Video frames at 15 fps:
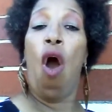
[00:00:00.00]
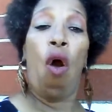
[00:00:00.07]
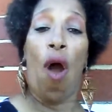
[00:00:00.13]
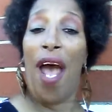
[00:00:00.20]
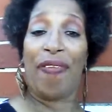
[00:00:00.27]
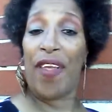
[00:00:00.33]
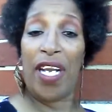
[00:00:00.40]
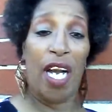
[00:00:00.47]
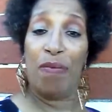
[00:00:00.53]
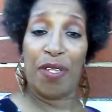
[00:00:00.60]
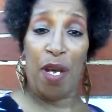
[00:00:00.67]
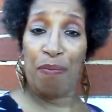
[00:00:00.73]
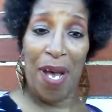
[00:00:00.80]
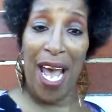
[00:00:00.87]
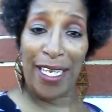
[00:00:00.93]
Oh, I think I'm
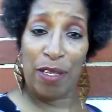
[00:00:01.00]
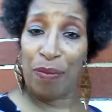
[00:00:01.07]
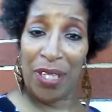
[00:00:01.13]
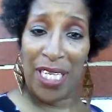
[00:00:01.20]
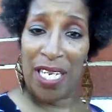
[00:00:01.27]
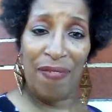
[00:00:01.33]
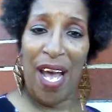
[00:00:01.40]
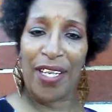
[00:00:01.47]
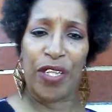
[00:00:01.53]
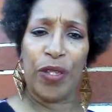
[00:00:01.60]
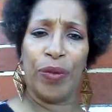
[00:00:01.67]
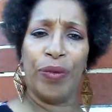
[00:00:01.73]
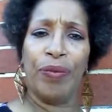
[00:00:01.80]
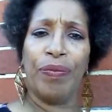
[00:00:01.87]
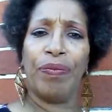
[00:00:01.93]
somebody. Believe I
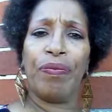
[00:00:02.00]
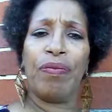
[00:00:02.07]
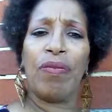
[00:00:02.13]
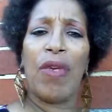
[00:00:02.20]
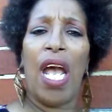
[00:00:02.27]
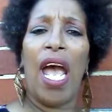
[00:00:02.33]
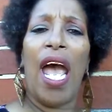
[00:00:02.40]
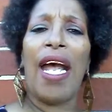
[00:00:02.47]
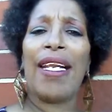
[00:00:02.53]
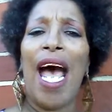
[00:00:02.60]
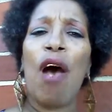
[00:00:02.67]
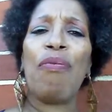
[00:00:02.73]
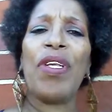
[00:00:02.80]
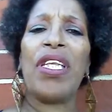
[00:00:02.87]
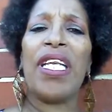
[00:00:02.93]
do. And
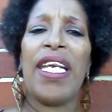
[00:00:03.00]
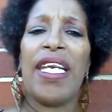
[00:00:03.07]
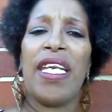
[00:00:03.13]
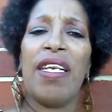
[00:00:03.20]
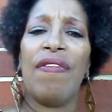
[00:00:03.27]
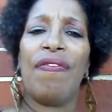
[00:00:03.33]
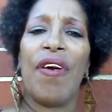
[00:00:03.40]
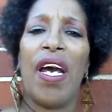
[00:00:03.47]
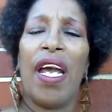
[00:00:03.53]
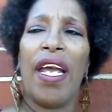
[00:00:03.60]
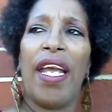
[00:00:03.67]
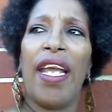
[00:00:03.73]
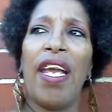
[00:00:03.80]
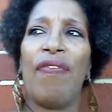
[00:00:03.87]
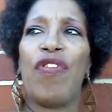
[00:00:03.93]
I believe
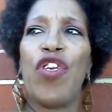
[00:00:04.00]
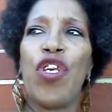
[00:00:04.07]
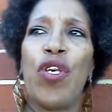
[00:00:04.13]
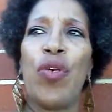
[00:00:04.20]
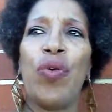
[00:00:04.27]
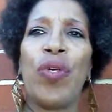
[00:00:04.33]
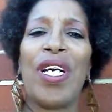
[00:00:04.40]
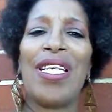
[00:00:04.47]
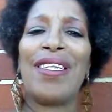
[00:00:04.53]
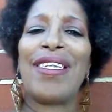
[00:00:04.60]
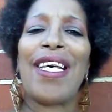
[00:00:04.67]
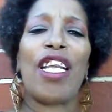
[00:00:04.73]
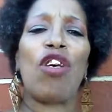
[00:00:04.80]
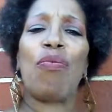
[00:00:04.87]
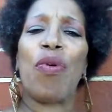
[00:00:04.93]
if you can
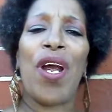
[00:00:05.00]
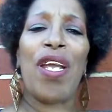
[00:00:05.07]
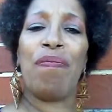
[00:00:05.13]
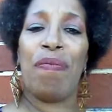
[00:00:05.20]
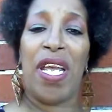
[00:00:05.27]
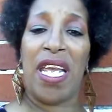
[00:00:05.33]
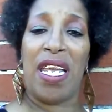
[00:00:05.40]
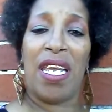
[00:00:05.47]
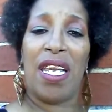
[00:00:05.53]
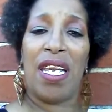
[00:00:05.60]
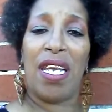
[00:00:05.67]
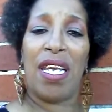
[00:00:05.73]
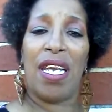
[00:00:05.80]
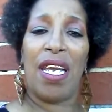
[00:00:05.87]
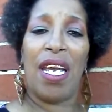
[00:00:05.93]
celebrate me
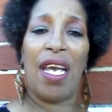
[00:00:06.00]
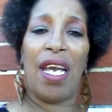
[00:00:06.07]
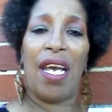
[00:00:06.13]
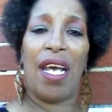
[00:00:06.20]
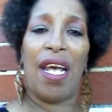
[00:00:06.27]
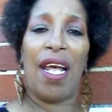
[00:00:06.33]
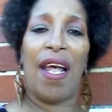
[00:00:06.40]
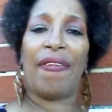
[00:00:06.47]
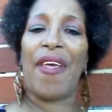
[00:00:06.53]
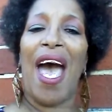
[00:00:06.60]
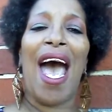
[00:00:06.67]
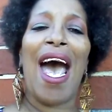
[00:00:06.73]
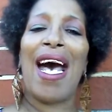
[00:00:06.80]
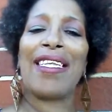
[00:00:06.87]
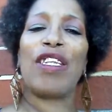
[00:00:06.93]
at
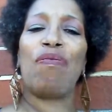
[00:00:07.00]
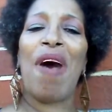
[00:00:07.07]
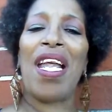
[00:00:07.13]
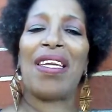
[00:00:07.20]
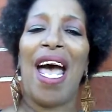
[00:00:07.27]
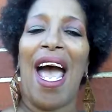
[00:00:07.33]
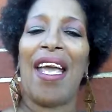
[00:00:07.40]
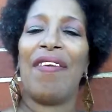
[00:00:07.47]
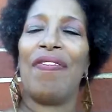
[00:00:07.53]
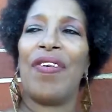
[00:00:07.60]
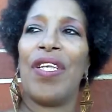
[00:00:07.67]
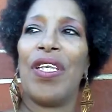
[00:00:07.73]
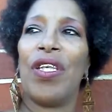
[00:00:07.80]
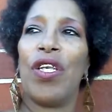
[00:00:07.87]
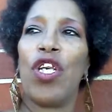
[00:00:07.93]
the highs of my
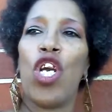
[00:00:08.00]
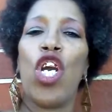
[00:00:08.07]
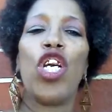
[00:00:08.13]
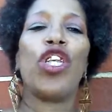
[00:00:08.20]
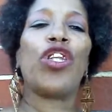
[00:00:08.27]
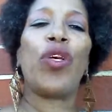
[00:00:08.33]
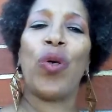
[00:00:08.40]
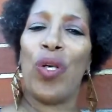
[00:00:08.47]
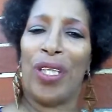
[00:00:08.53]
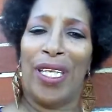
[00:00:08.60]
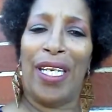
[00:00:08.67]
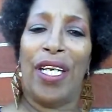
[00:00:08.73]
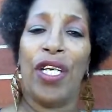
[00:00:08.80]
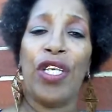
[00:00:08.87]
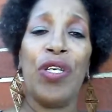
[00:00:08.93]
life,
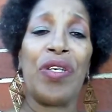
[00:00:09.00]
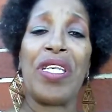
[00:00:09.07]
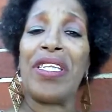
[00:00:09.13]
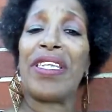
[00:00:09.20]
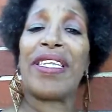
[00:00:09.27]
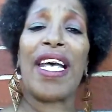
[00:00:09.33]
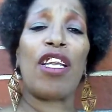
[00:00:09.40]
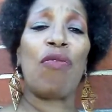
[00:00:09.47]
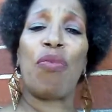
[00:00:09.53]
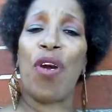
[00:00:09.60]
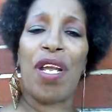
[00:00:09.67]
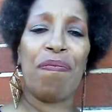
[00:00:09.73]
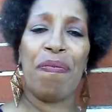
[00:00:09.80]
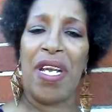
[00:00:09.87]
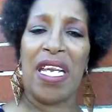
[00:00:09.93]
surely you can
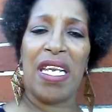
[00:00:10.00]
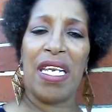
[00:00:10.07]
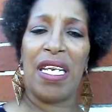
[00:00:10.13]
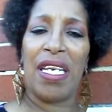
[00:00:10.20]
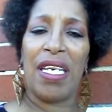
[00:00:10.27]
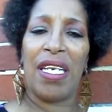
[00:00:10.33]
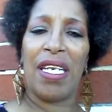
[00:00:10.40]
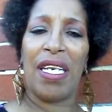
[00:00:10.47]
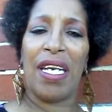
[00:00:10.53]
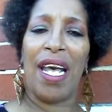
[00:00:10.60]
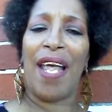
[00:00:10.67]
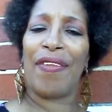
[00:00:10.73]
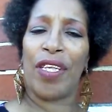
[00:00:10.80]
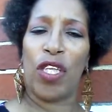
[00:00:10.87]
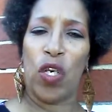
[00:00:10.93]
celebrate me
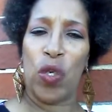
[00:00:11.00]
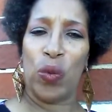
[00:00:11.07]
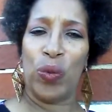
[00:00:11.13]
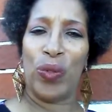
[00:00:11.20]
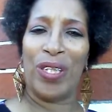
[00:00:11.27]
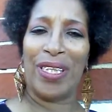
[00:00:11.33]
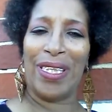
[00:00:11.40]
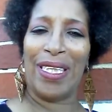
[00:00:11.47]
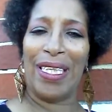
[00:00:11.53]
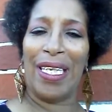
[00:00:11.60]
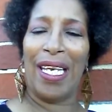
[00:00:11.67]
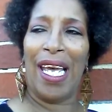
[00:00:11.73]
at the lows.